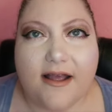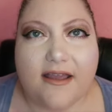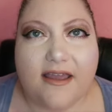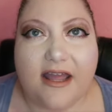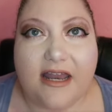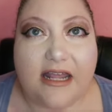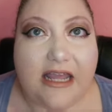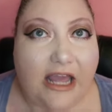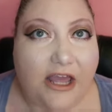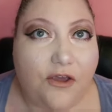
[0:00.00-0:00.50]

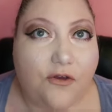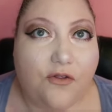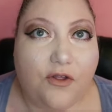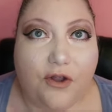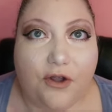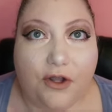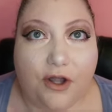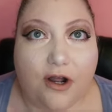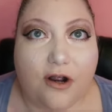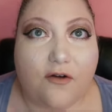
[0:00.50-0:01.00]
can get you the
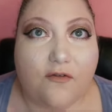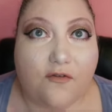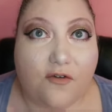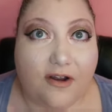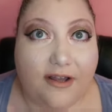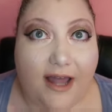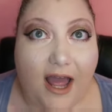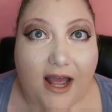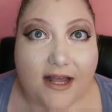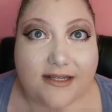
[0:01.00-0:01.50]
look
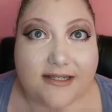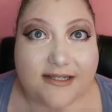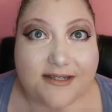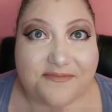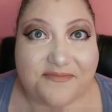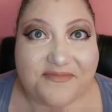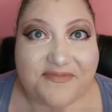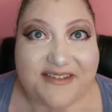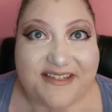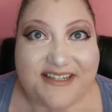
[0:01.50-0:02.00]
for less.
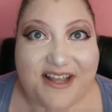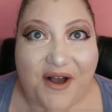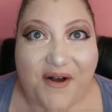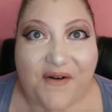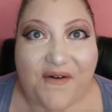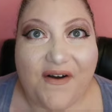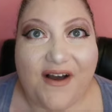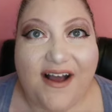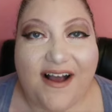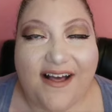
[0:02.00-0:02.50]

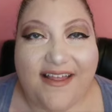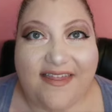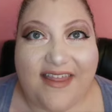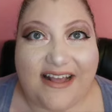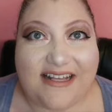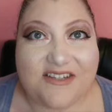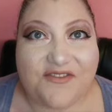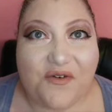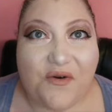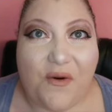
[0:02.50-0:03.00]
So
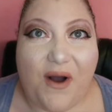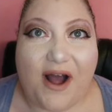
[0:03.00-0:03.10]
thanks for